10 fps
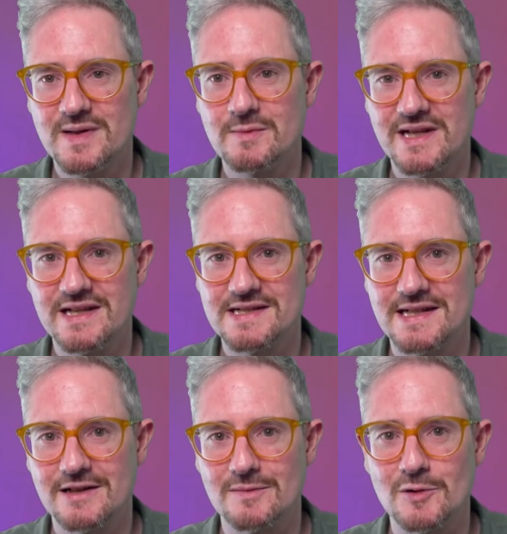we're going to
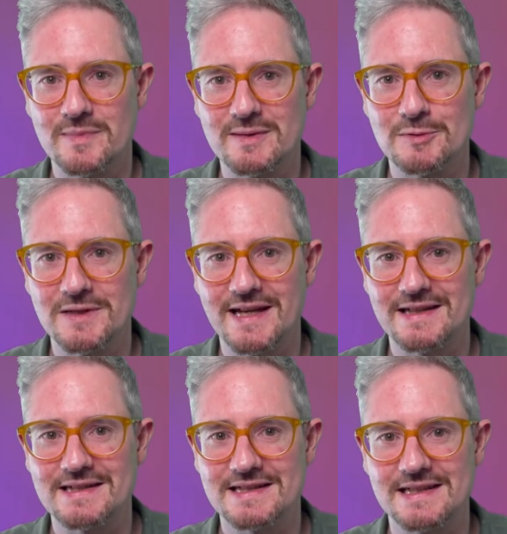see a lot more people
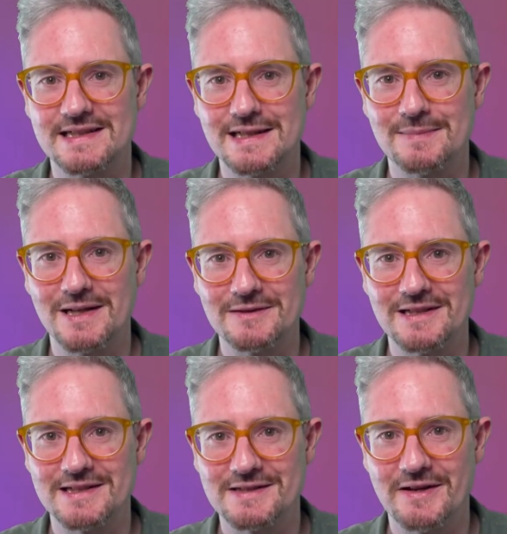getting excited about
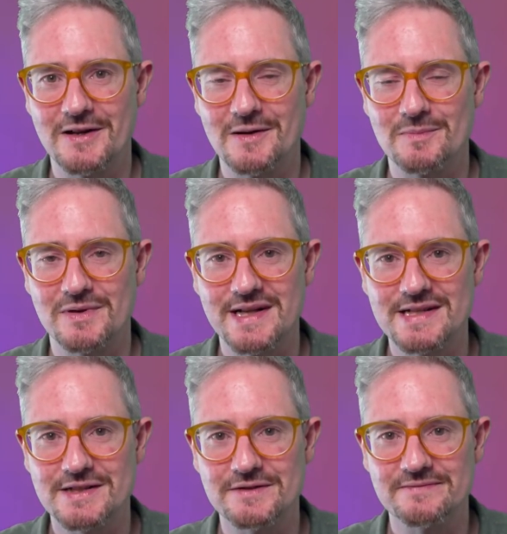this pretty
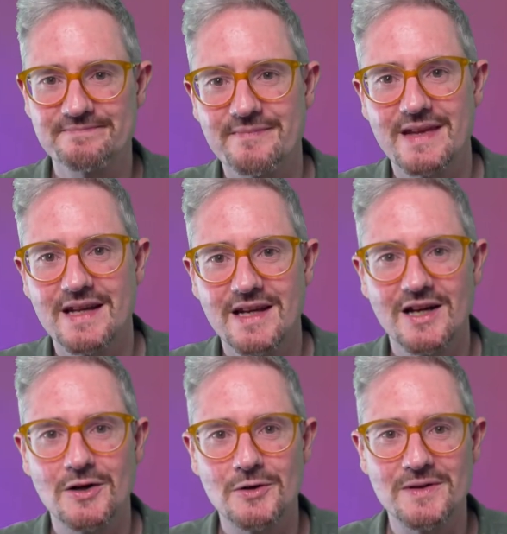soon.
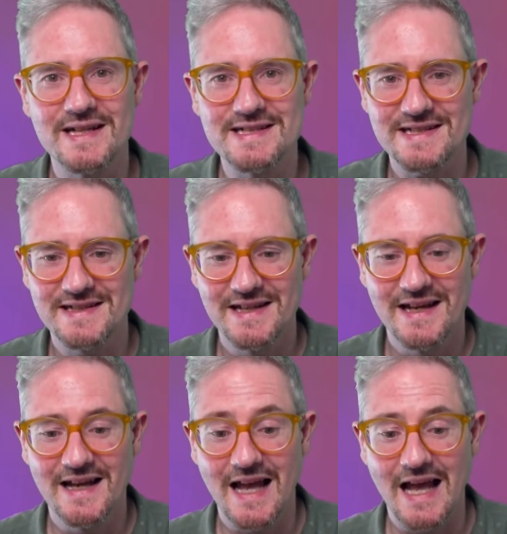All right.
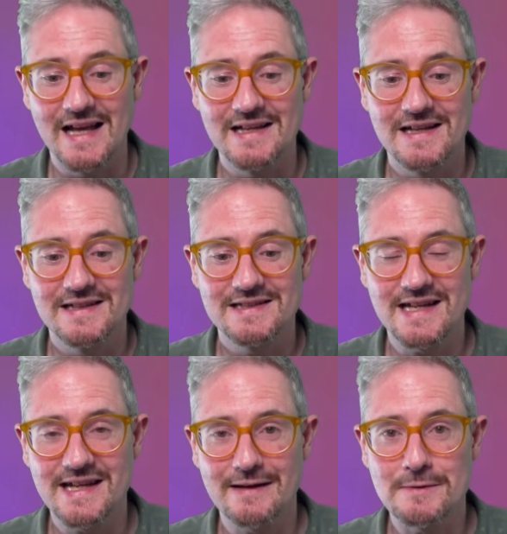
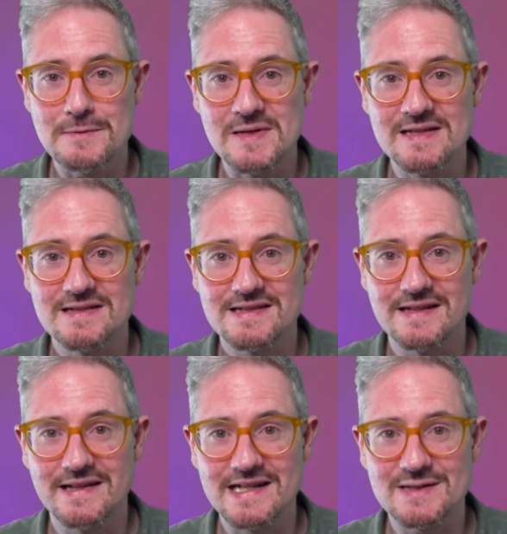Take care, everyone.
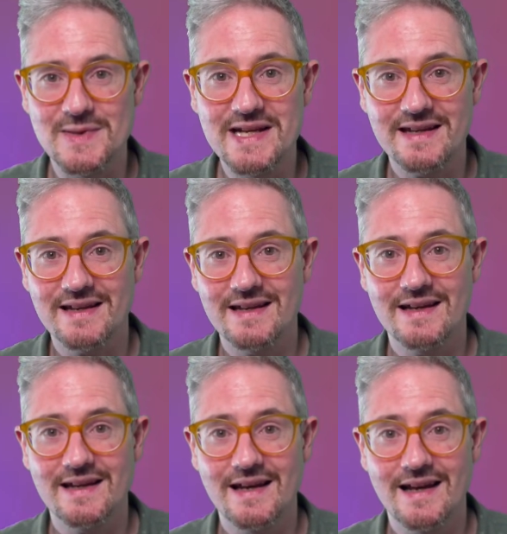See you next week.
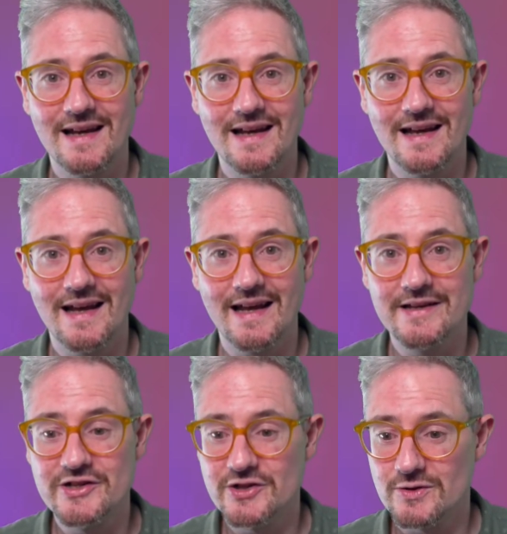
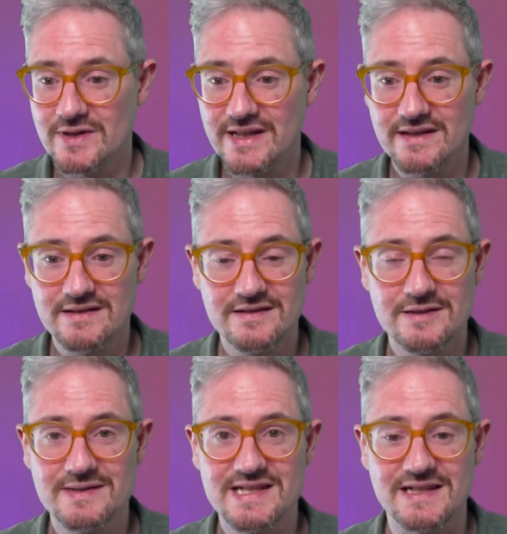Enjoy
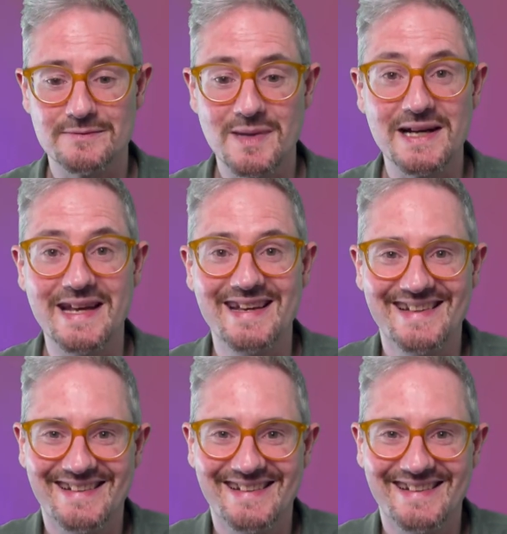doing stuff. Bye.